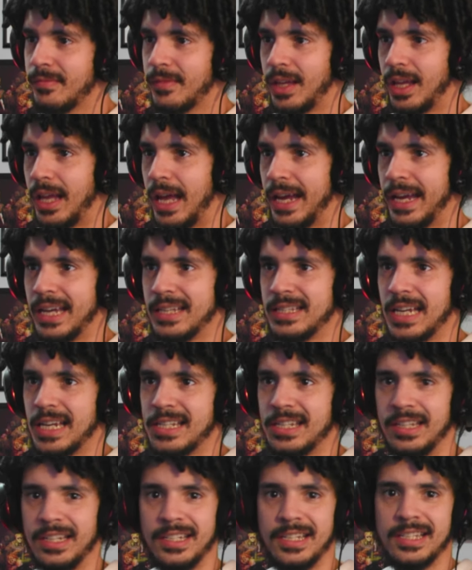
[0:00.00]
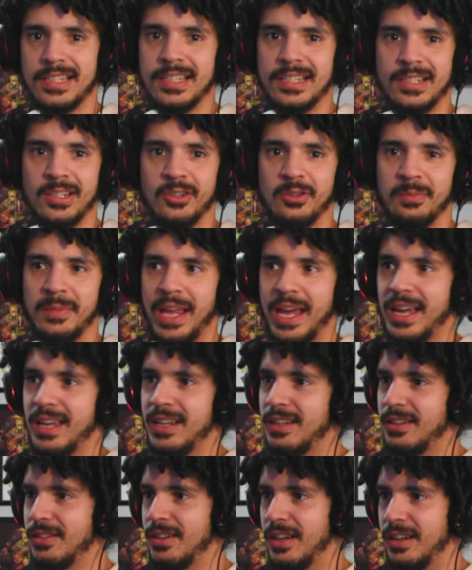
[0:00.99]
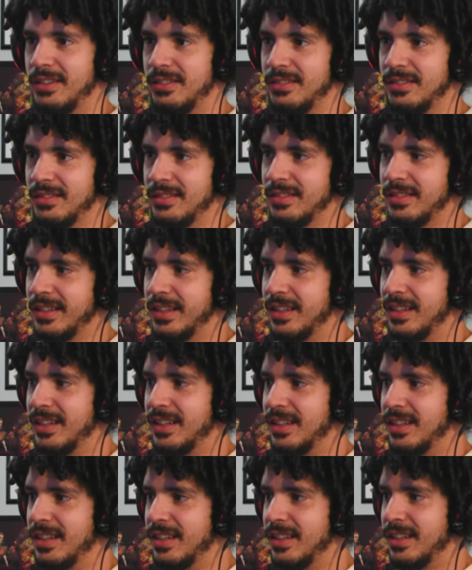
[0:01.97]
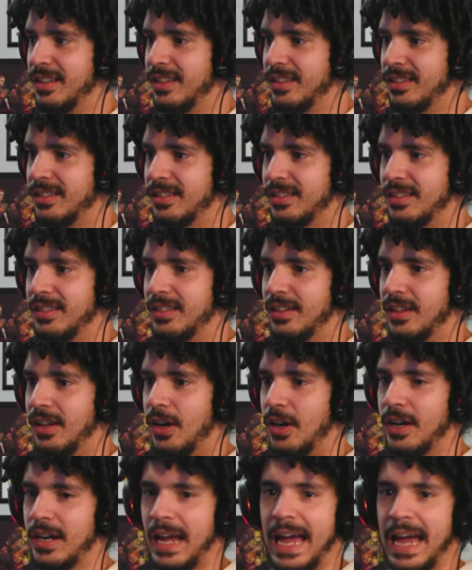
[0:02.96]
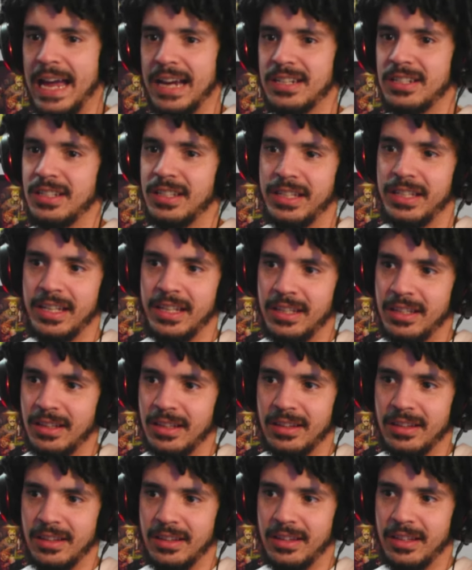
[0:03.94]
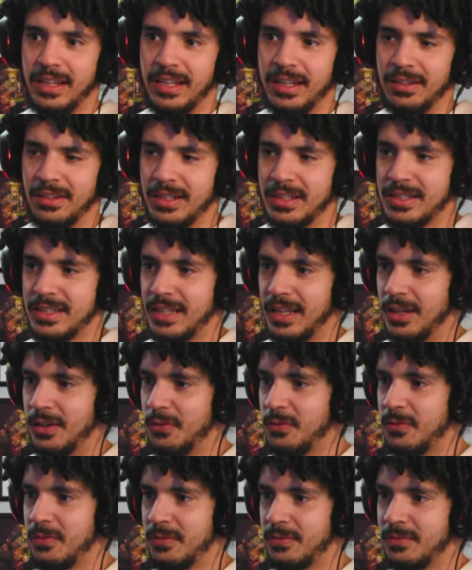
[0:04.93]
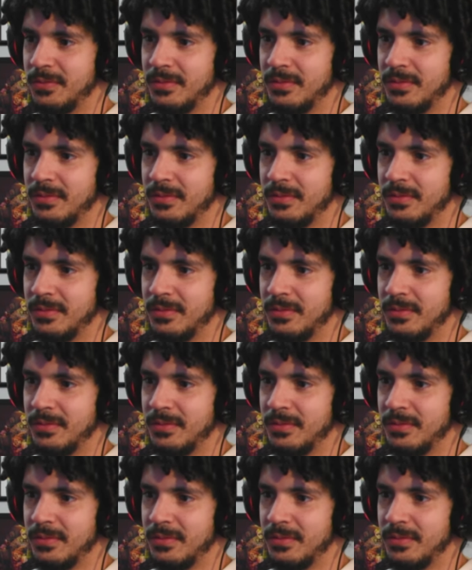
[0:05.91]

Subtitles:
I guess I shouldn't just assume that, you know, Art actually killed himself.